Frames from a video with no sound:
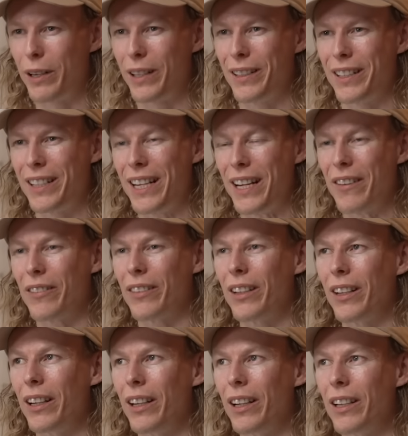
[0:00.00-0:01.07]
we can achieve
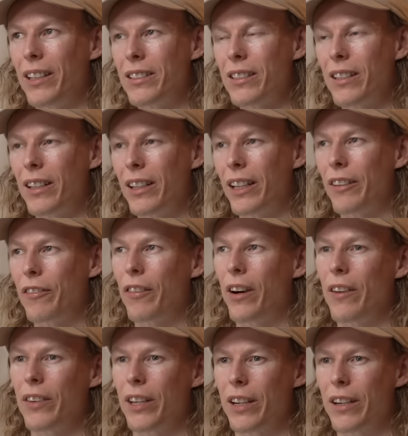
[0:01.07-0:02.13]
is in
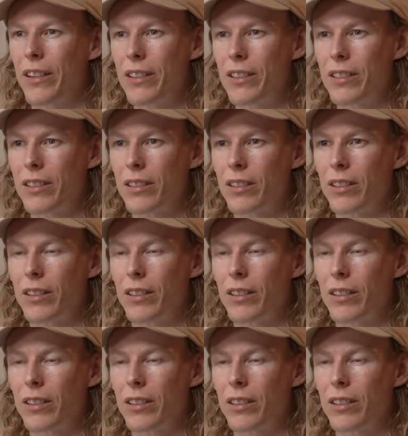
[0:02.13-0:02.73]
5 years,